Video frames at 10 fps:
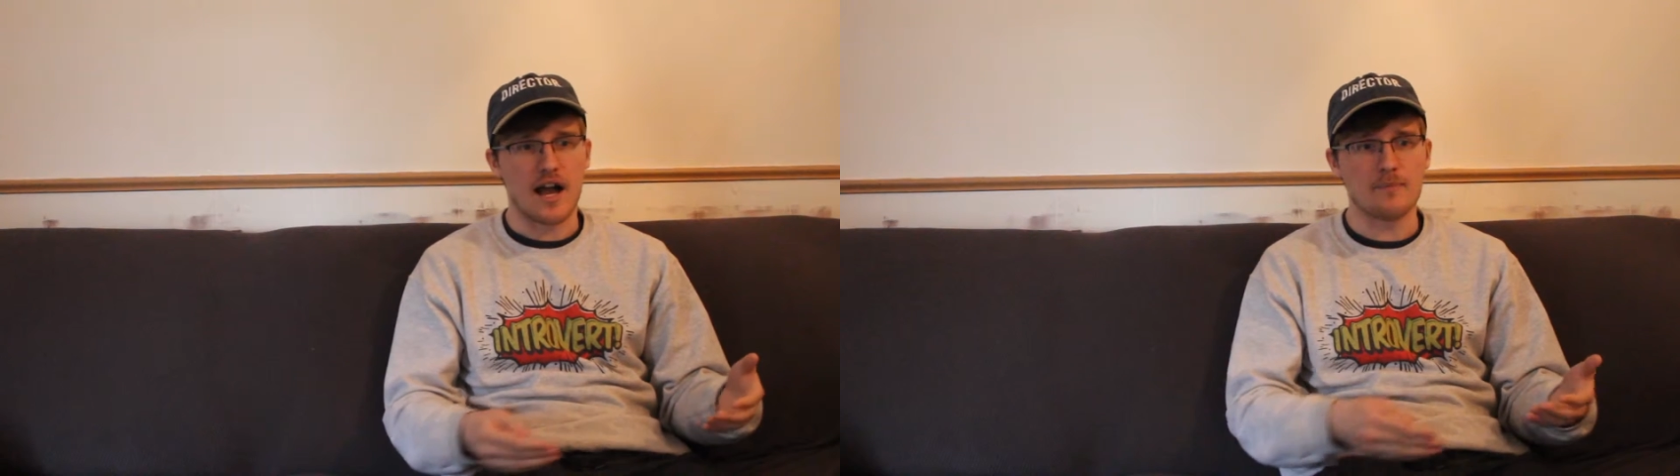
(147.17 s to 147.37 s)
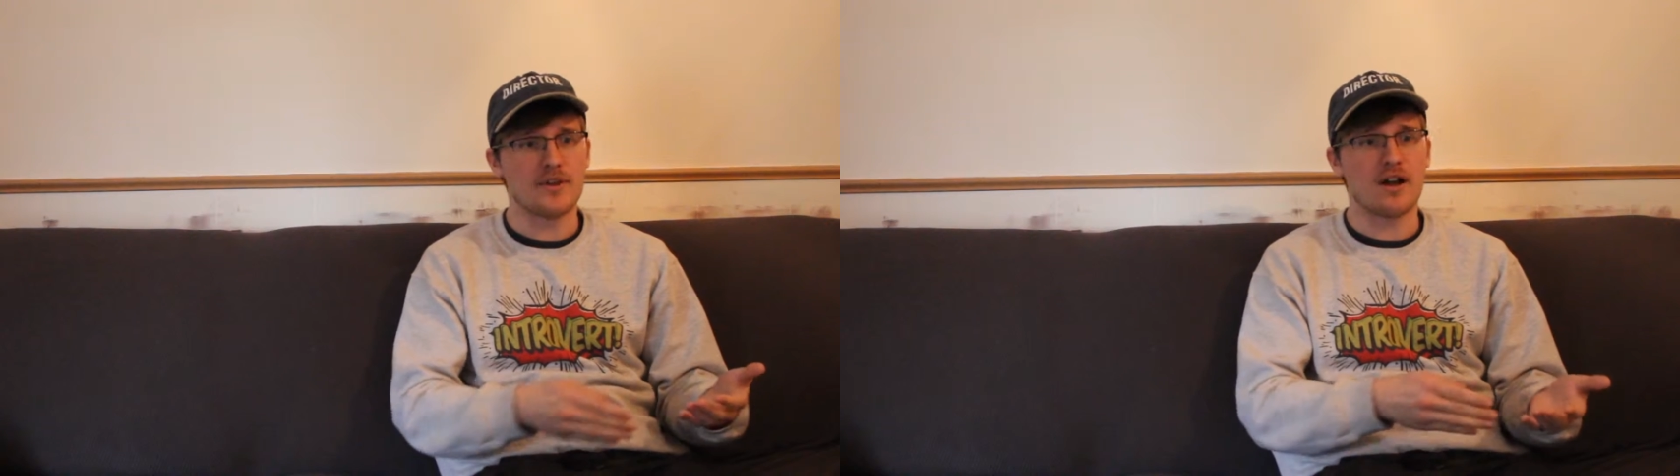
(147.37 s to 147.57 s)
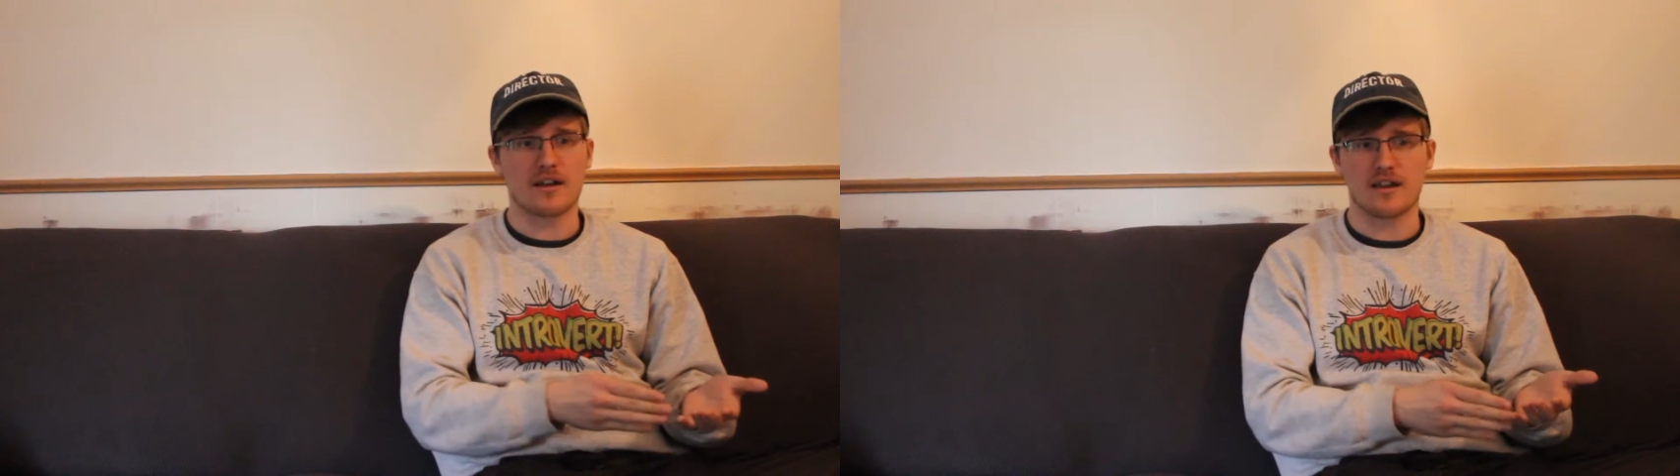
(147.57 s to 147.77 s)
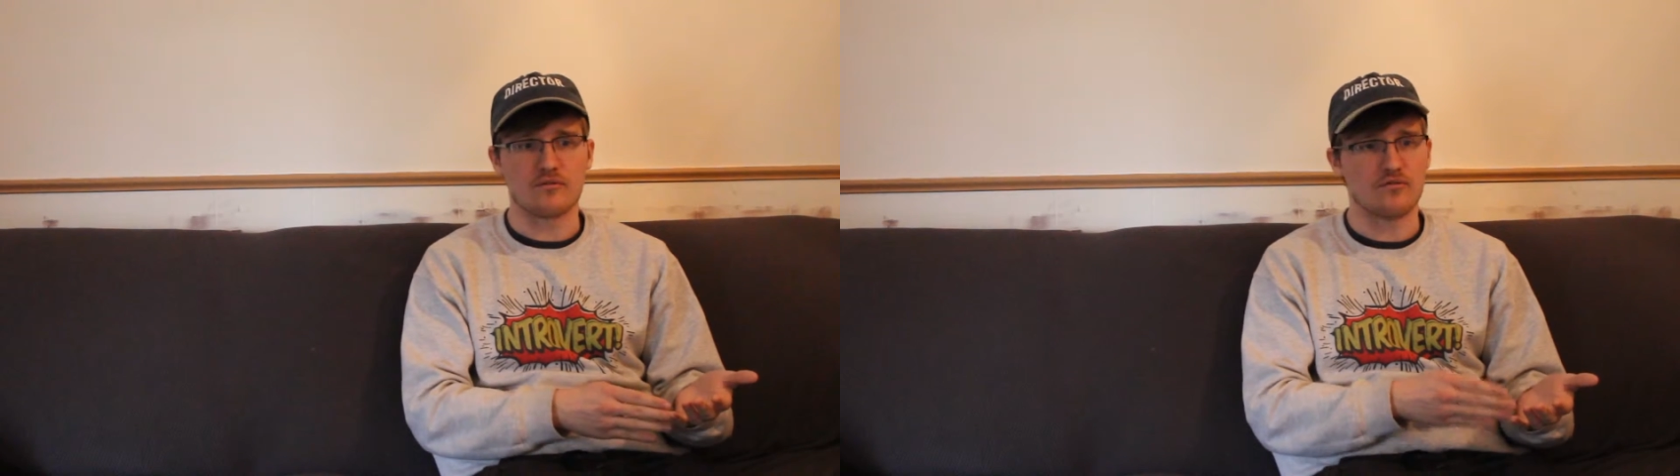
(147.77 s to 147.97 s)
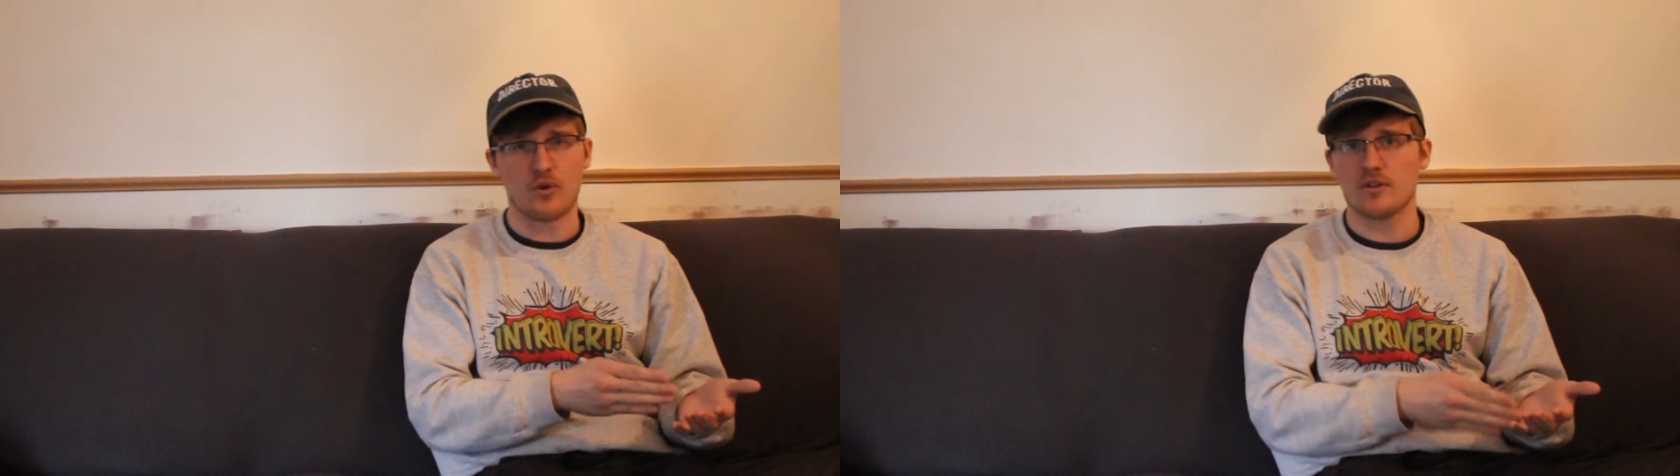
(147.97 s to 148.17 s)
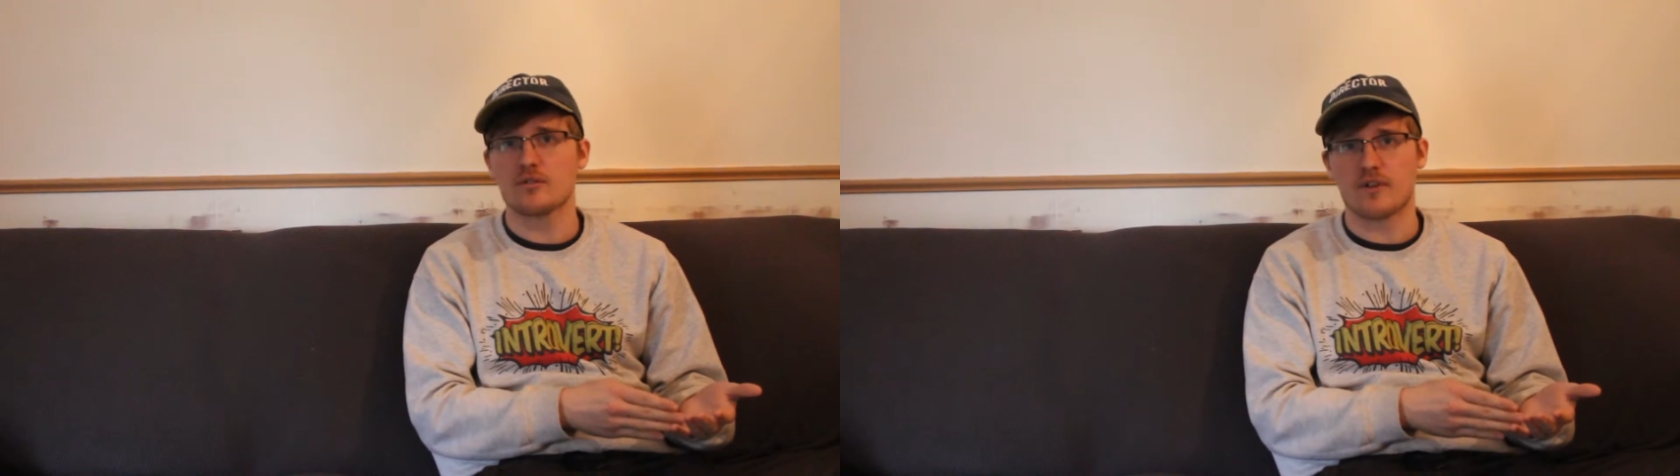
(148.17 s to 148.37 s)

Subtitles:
I'm talking fully